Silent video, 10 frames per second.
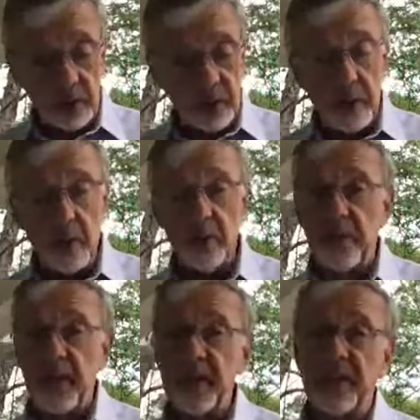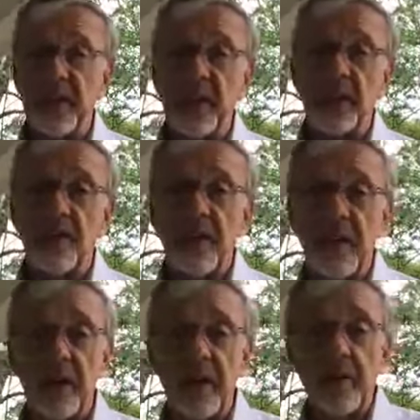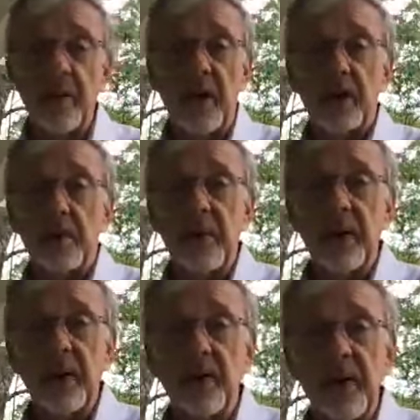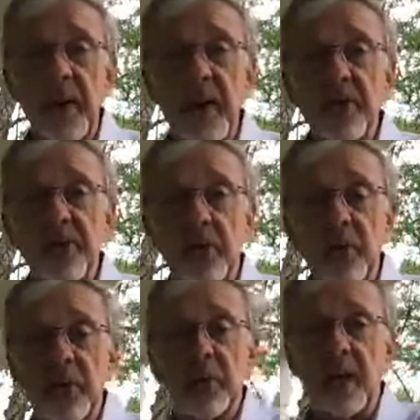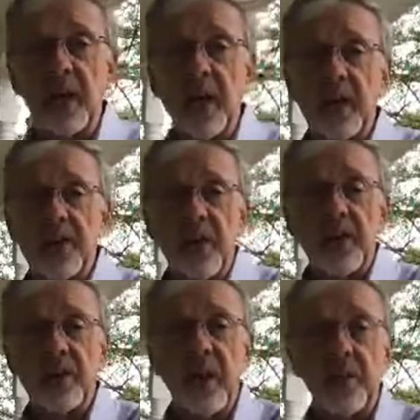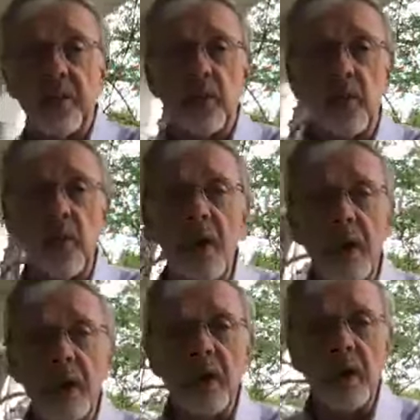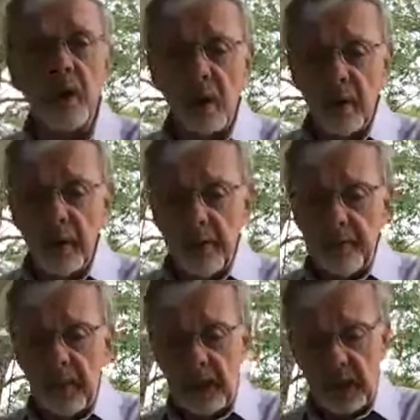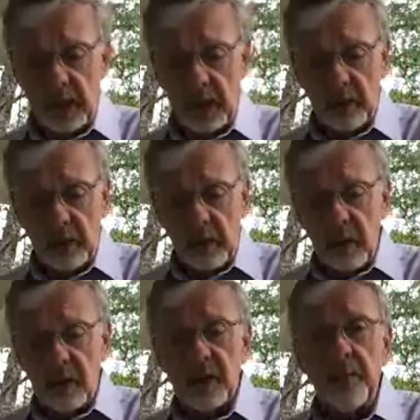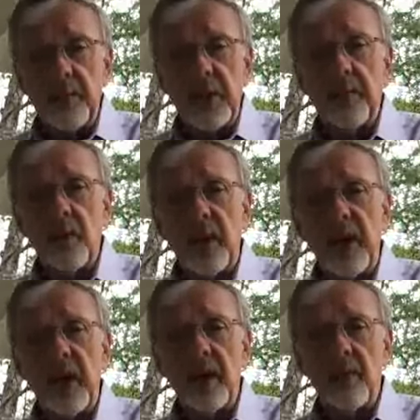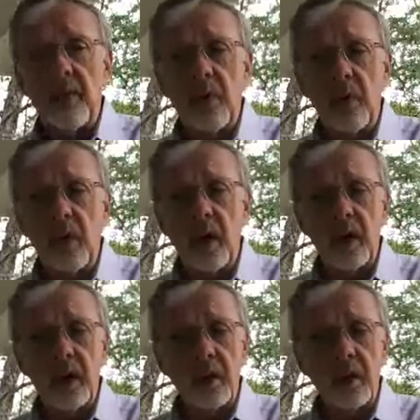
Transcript: they were facing the very possibility of death. So they said, he said, chapter one, and some people have. Uh,